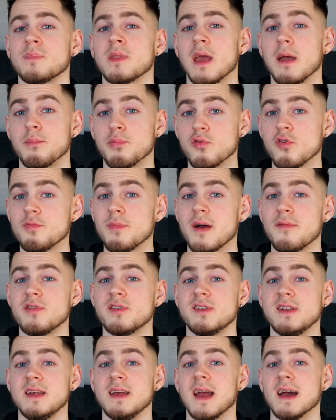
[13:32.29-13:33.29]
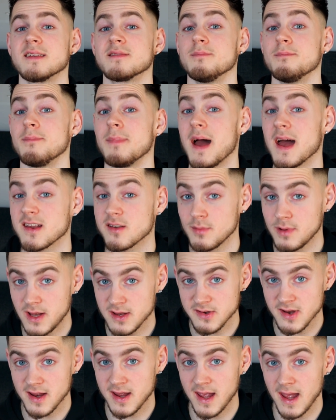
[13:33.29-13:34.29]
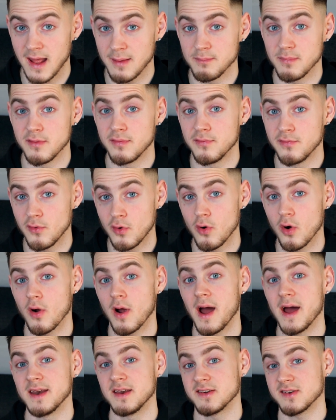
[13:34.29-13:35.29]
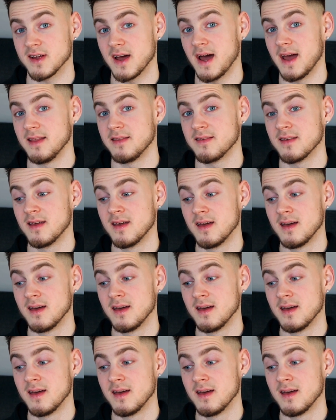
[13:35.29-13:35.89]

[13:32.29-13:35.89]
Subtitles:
improve my physique as maximally as I can before I decide